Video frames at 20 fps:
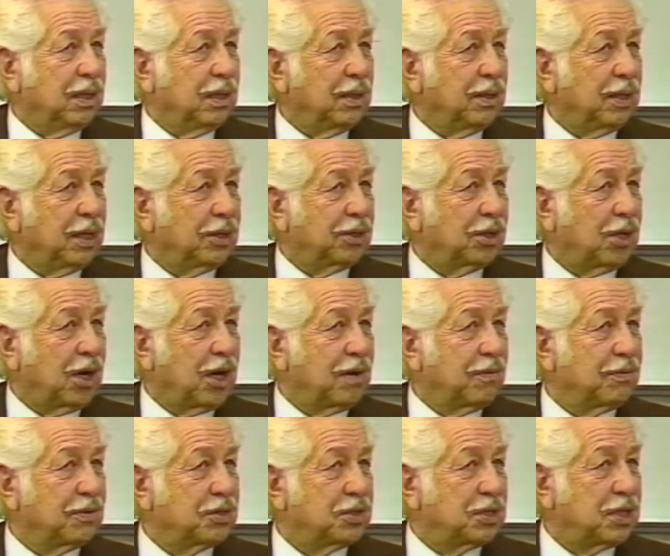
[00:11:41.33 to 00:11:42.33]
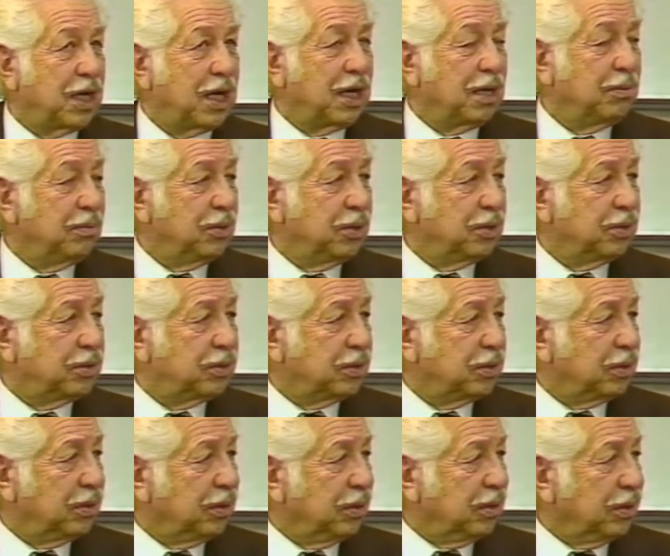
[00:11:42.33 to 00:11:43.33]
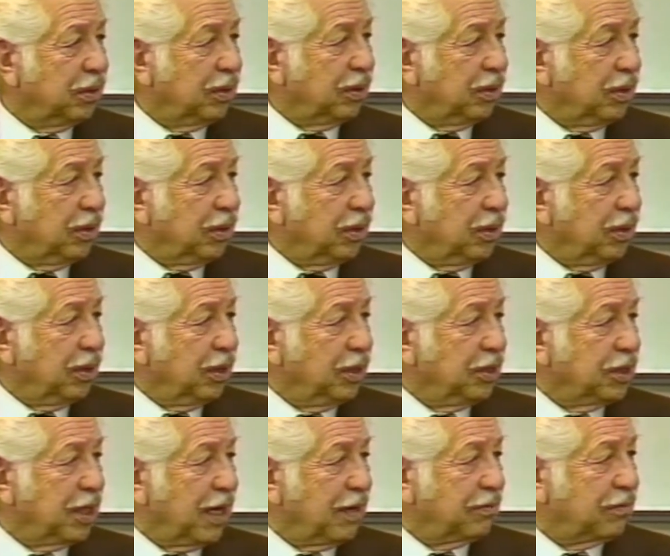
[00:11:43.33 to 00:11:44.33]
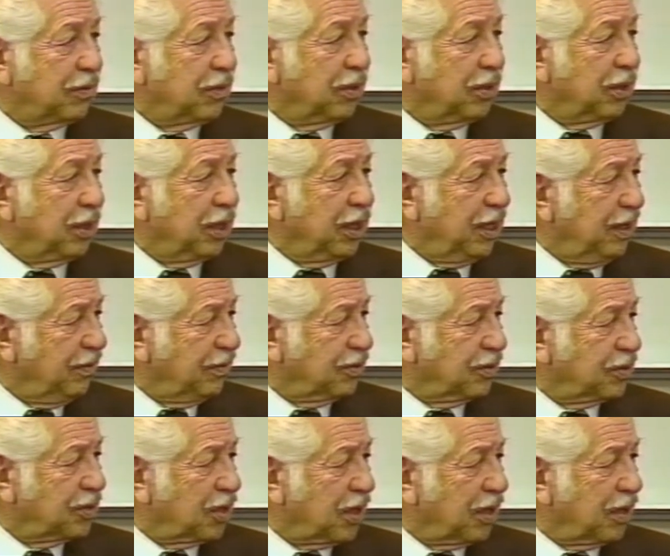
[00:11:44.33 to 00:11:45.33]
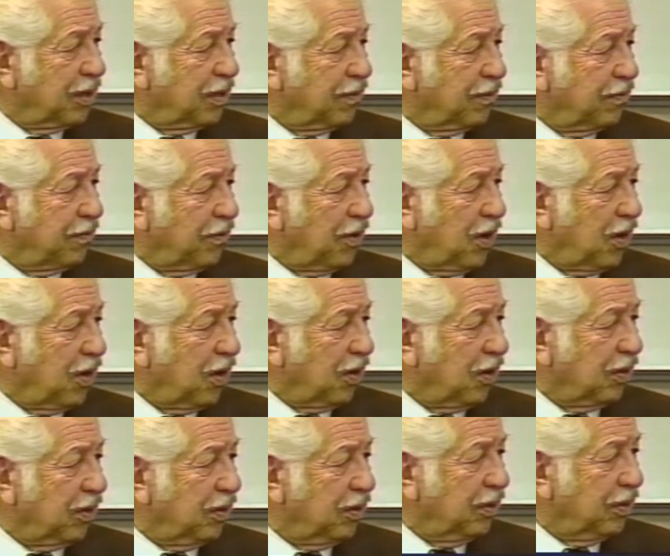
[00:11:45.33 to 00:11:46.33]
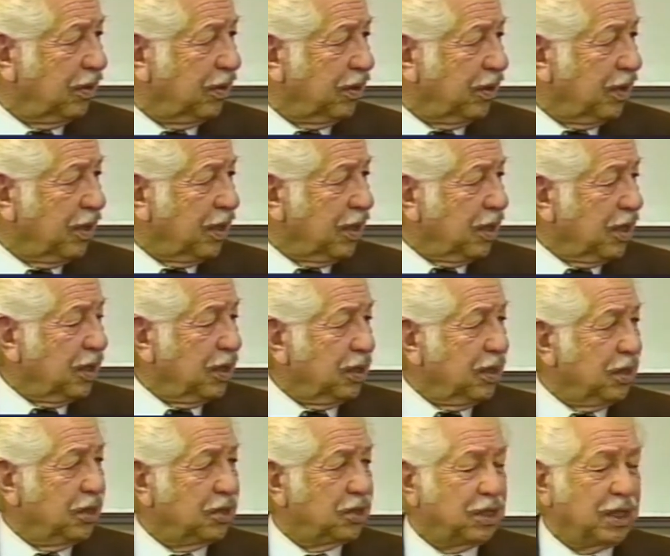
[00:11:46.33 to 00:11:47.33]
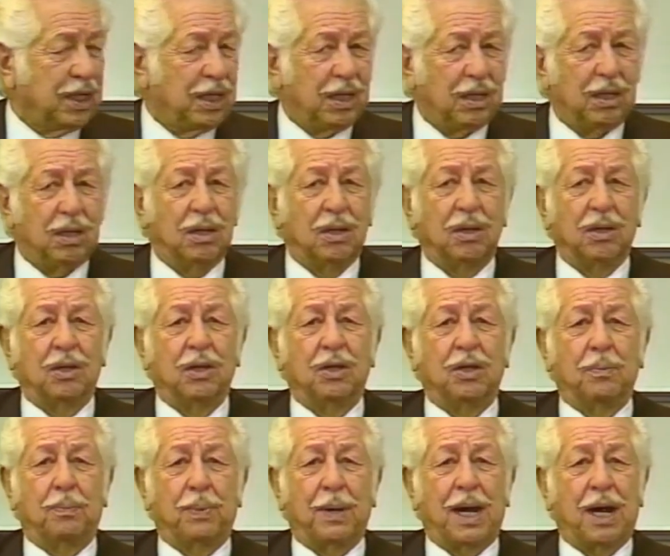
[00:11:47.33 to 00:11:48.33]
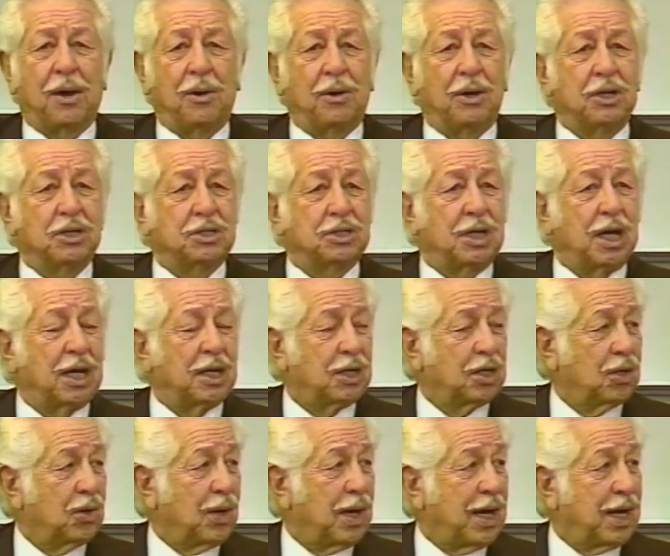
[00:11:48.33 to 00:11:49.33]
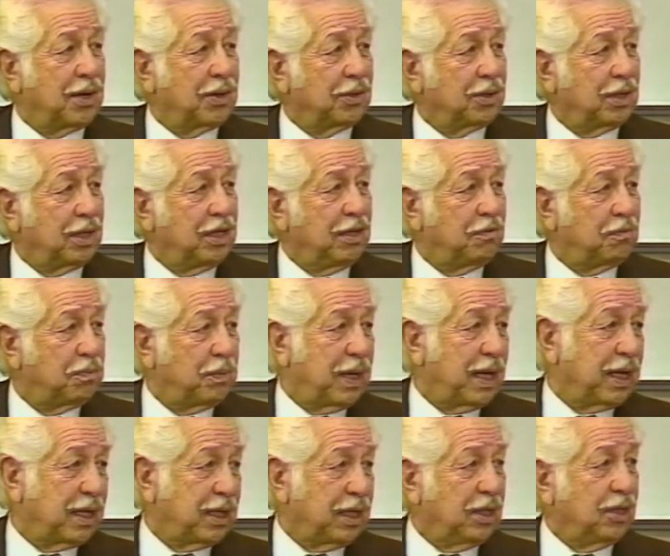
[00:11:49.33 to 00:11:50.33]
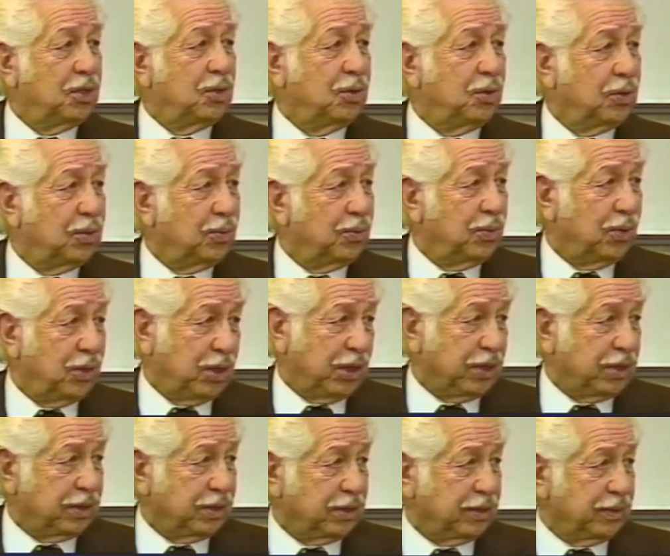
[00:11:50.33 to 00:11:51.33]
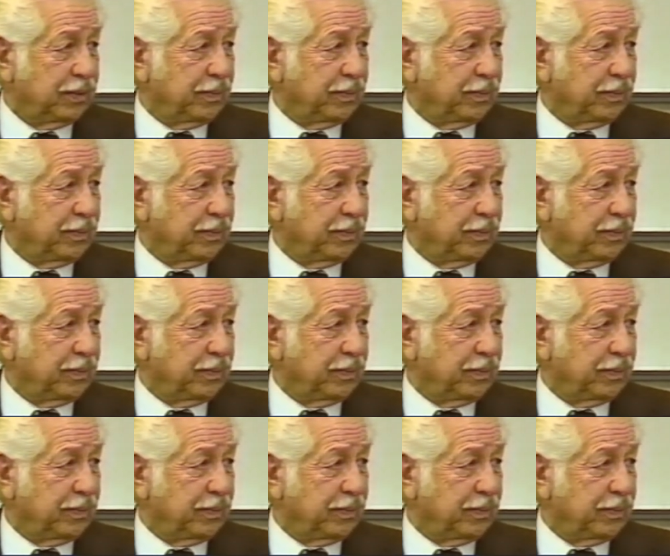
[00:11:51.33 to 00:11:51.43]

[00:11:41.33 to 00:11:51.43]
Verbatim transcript: that the harvest time is is after the leaves have started to fall you see the power has got to go out of the leaf back into the root